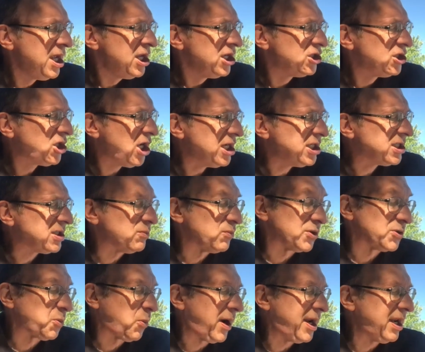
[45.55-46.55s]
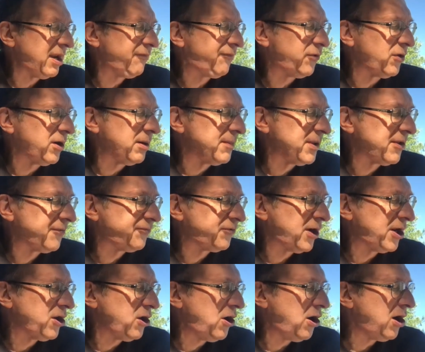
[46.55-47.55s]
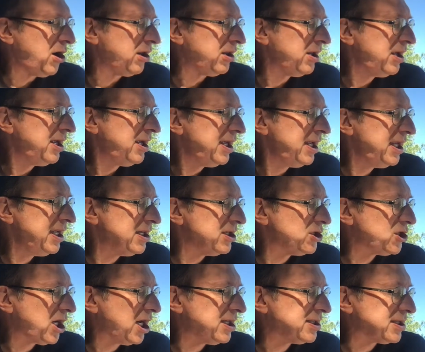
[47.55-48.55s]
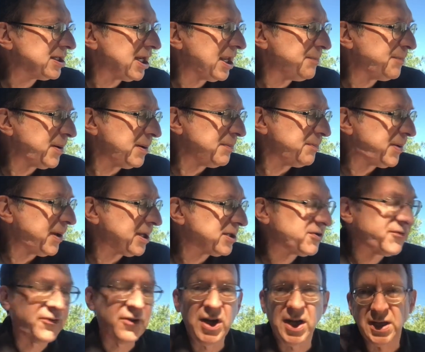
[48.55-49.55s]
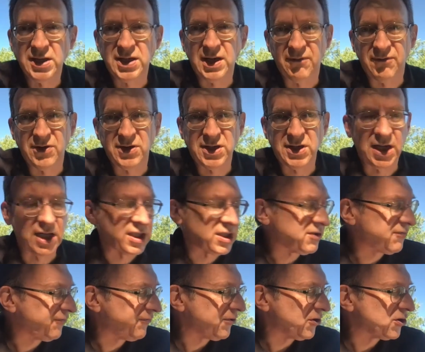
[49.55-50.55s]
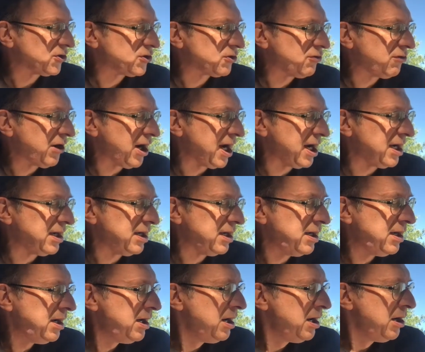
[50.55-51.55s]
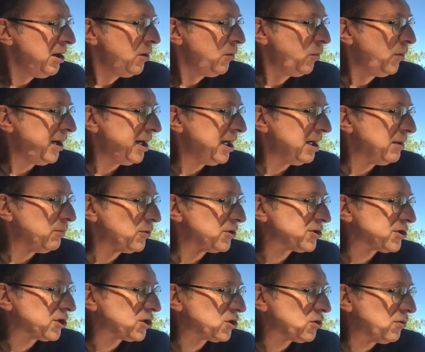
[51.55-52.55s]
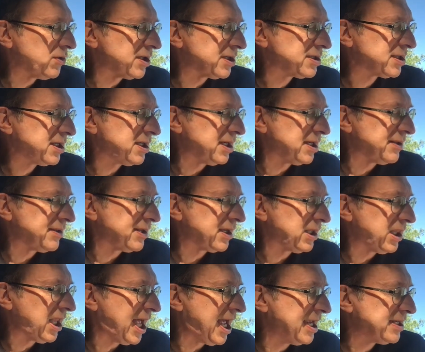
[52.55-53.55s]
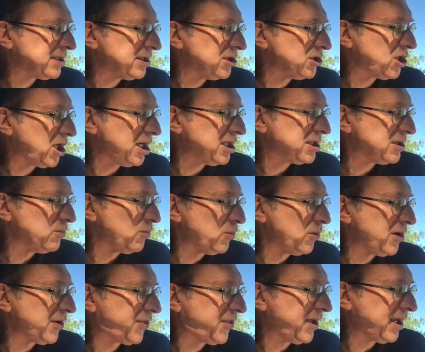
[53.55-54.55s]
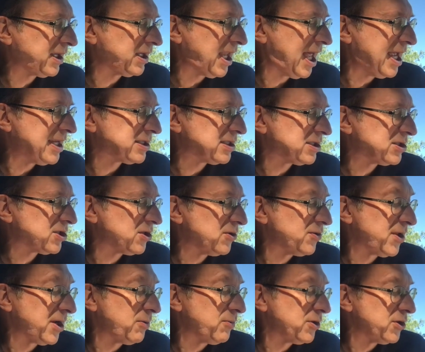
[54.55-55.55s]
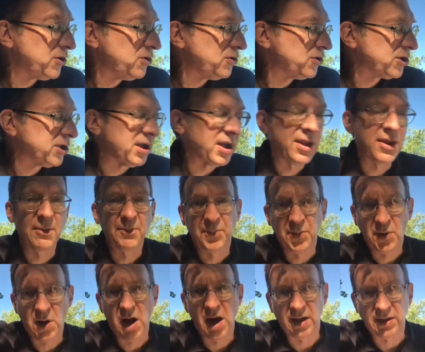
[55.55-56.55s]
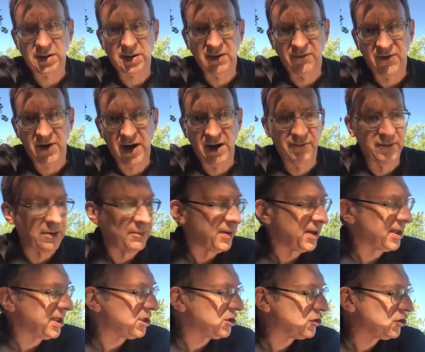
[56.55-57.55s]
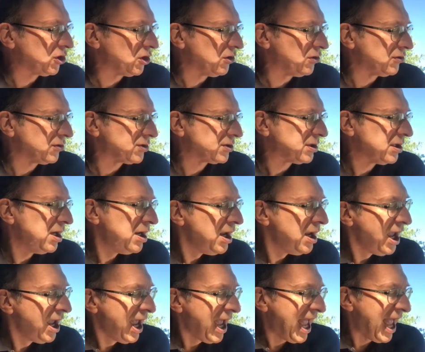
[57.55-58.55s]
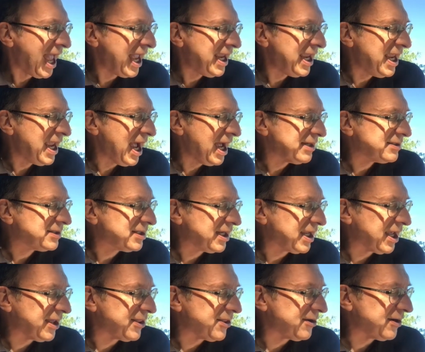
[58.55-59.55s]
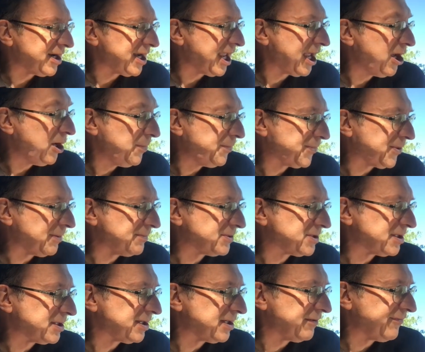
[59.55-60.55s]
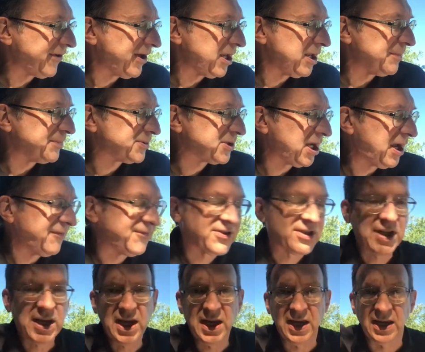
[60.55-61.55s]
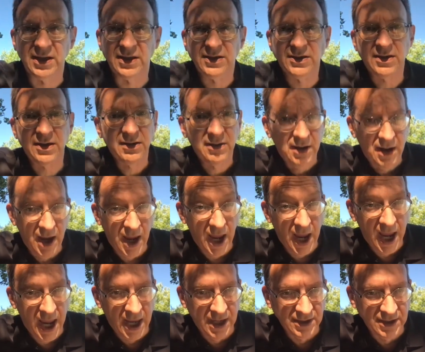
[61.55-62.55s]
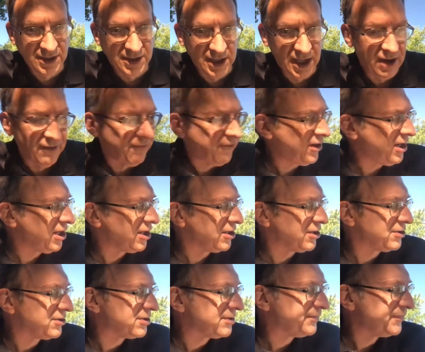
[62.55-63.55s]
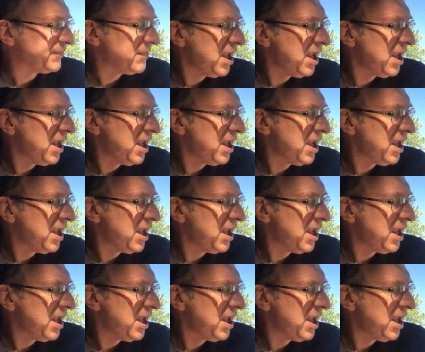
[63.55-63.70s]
Jason was waiting for him in the front hall. He and Jason had been best friends ever since first grade. William was the shortest kid in the class, and Jason wore thick glasses, so they were usually the brunt of everybody's jokes. Hanging out together had helped them to develop tough skins and deaf ears.